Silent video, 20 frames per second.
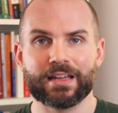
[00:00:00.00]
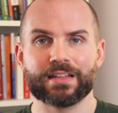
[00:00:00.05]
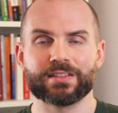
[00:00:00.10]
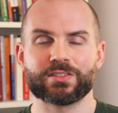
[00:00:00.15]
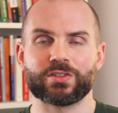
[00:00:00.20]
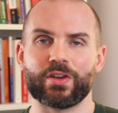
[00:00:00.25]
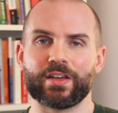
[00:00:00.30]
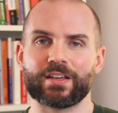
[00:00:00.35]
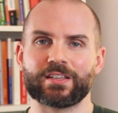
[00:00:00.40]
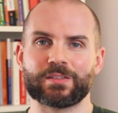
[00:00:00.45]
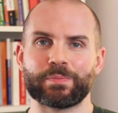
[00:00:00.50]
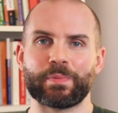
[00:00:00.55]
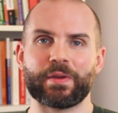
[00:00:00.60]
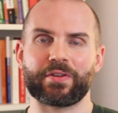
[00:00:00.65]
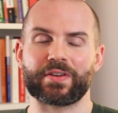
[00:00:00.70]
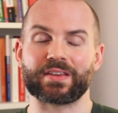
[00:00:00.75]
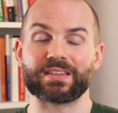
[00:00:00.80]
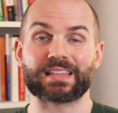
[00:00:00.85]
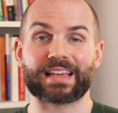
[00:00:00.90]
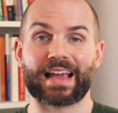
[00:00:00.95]
to
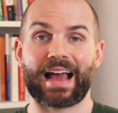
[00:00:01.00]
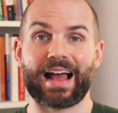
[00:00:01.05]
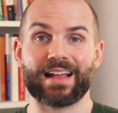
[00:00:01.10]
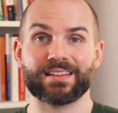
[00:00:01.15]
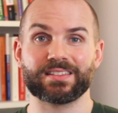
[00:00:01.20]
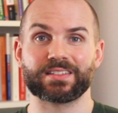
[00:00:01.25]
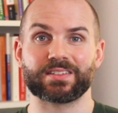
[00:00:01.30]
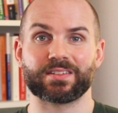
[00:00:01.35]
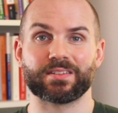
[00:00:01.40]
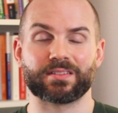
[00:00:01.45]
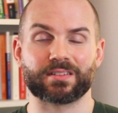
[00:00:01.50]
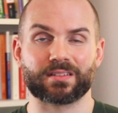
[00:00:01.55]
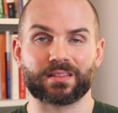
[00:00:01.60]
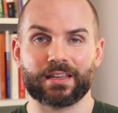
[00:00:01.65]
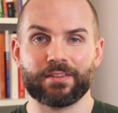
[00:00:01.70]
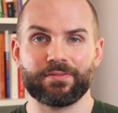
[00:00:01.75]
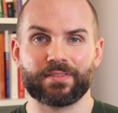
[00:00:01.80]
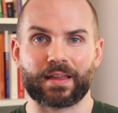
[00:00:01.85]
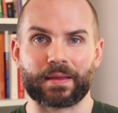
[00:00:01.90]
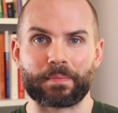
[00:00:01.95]
experience cancer in their
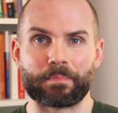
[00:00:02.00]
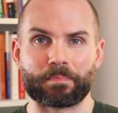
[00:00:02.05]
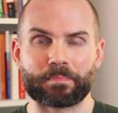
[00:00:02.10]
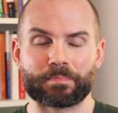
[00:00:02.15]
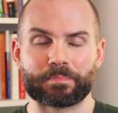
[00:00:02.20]
lifetime.